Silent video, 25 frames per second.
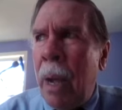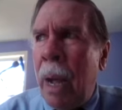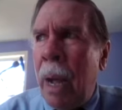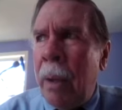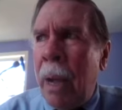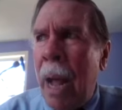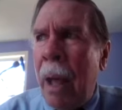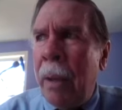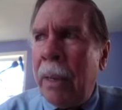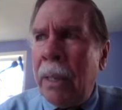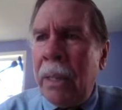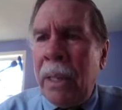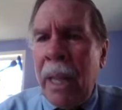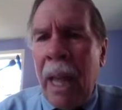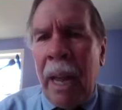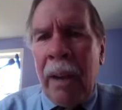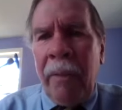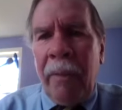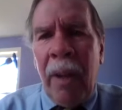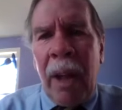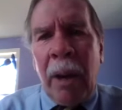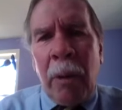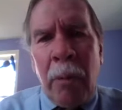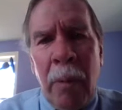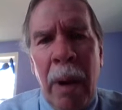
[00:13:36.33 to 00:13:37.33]
well, how does
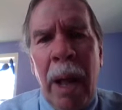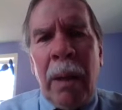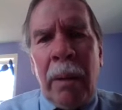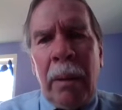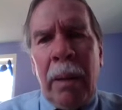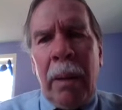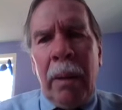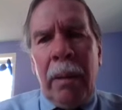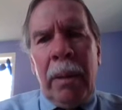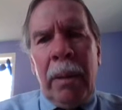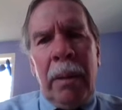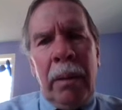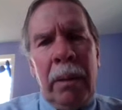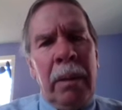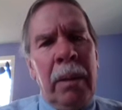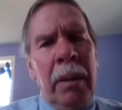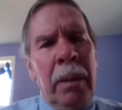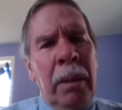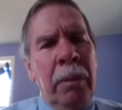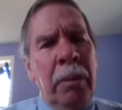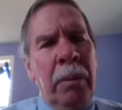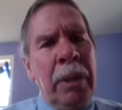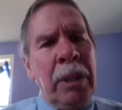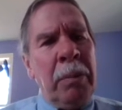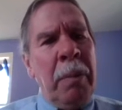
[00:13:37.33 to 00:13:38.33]
that affect? Well,
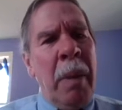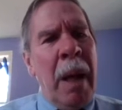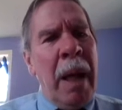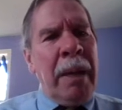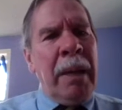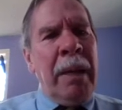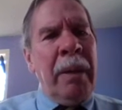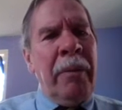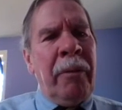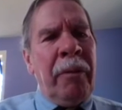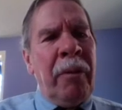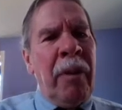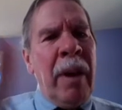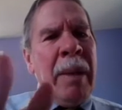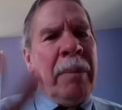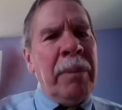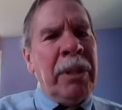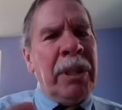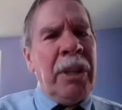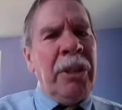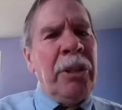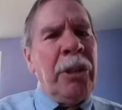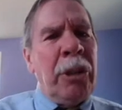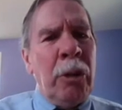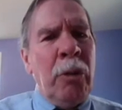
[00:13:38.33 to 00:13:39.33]
the respondent
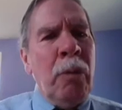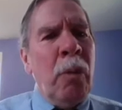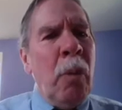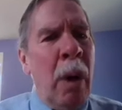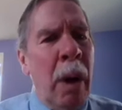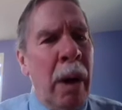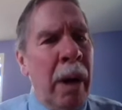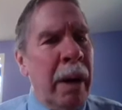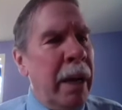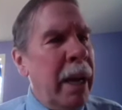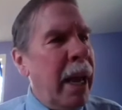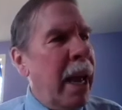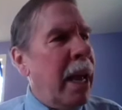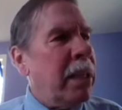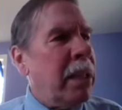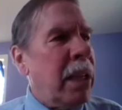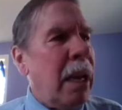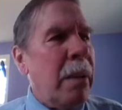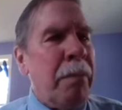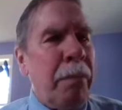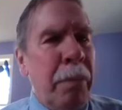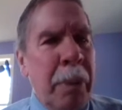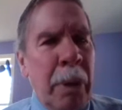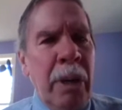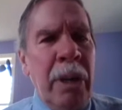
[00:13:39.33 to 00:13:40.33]
frames issue 1
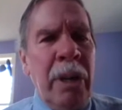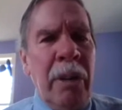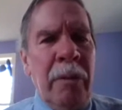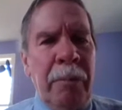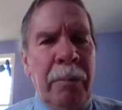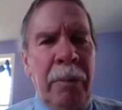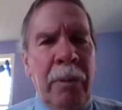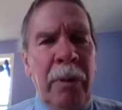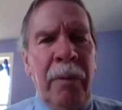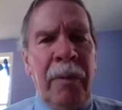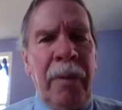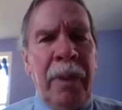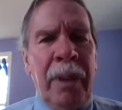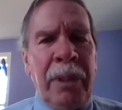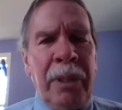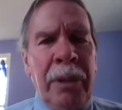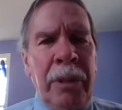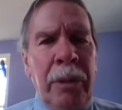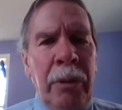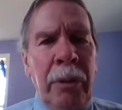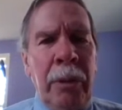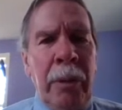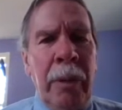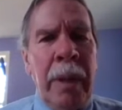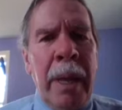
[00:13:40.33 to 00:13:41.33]
as a burden of proof
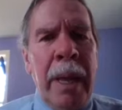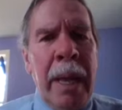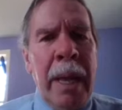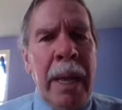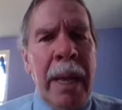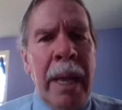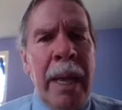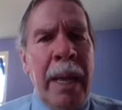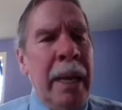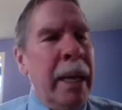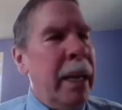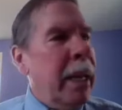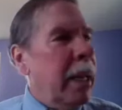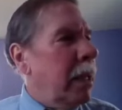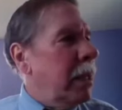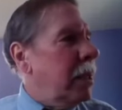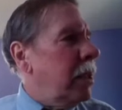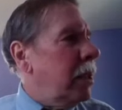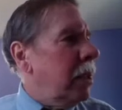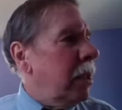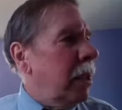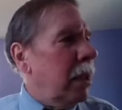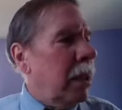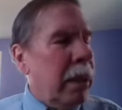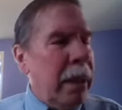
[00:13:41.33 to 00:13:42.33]
issue in
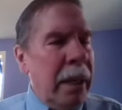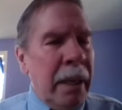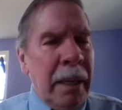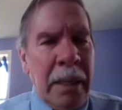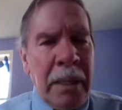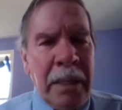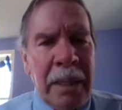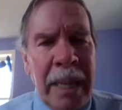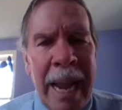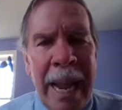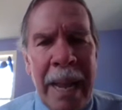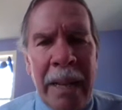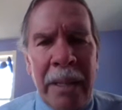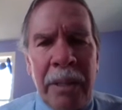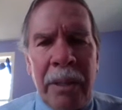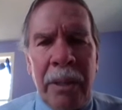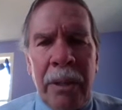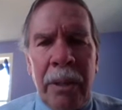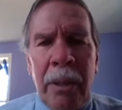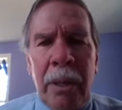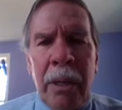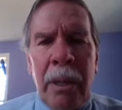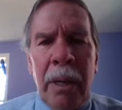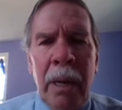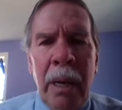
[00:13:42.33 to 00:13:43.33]
its
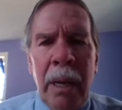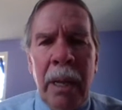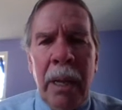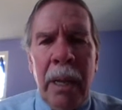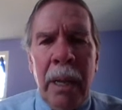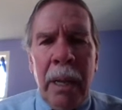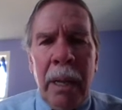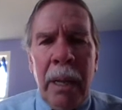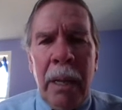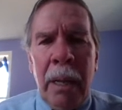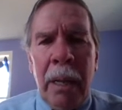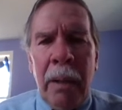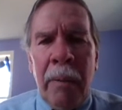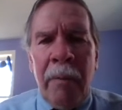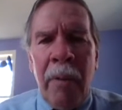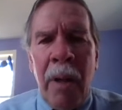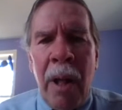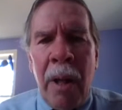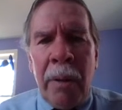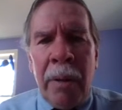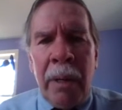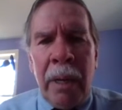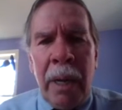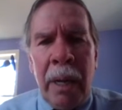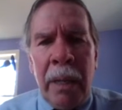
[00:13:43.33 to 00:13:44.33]
answer
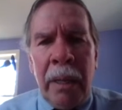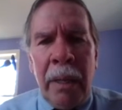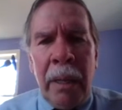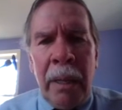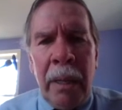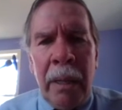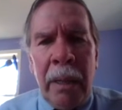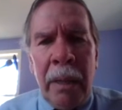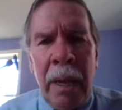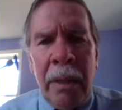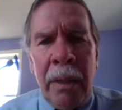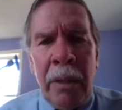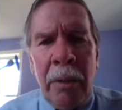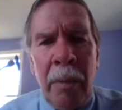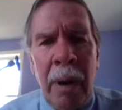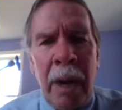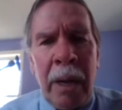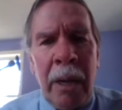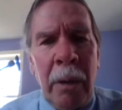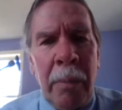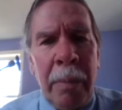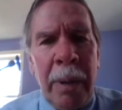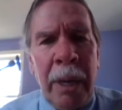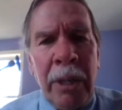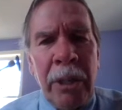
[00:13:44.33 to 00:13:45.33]
found in the
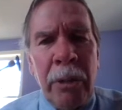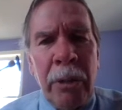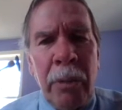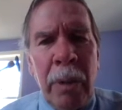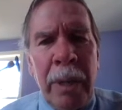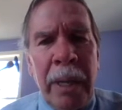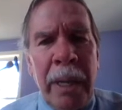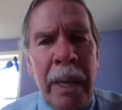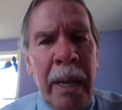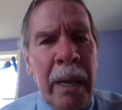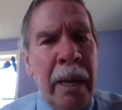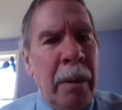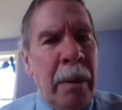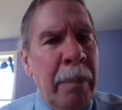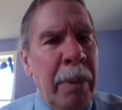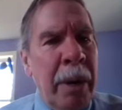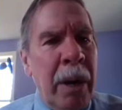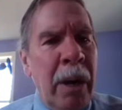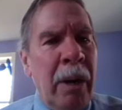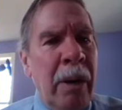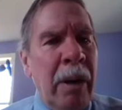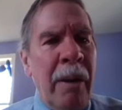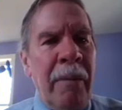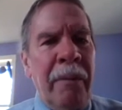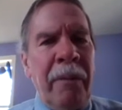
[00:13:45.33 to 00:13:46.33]
record, page 28
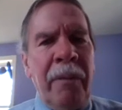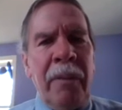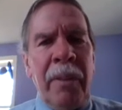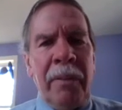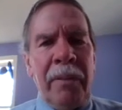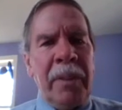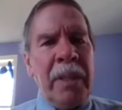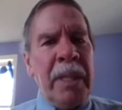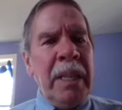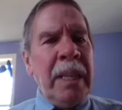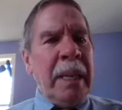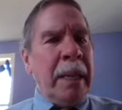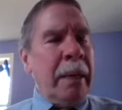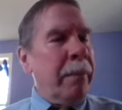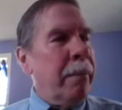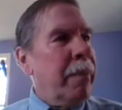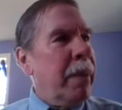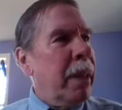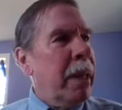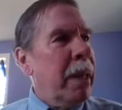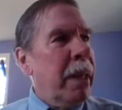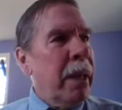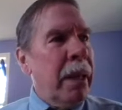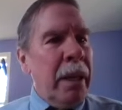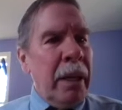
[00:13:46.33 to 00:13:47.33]
in paragraph
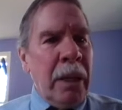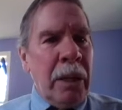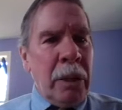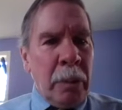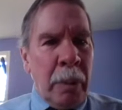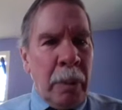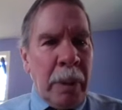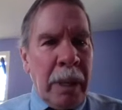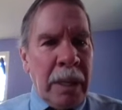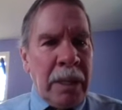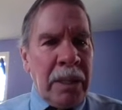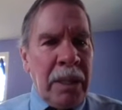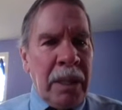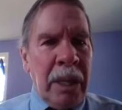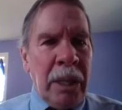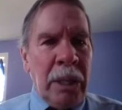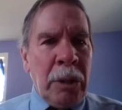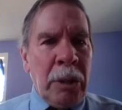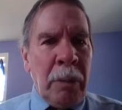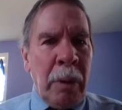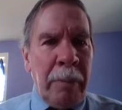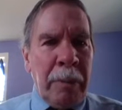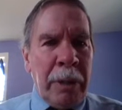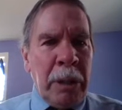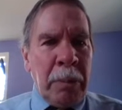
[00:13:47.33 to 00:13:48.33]
15. Here's
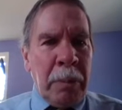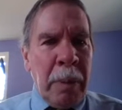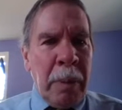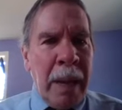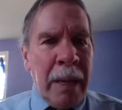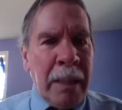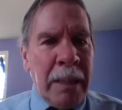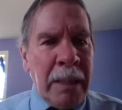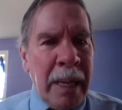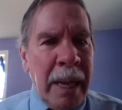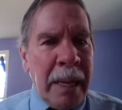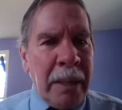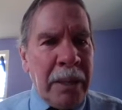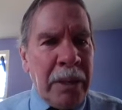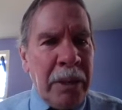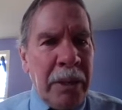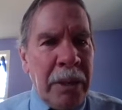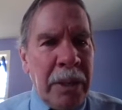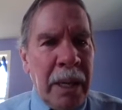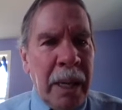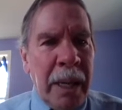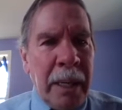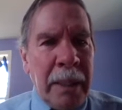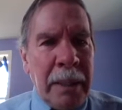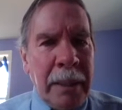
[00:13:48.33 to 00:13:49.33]
what respondent's
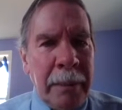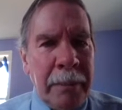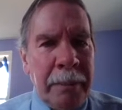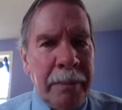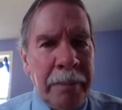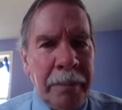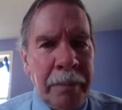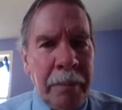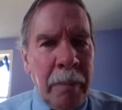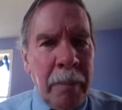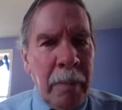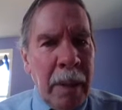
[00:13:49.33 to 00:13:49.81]
answer says.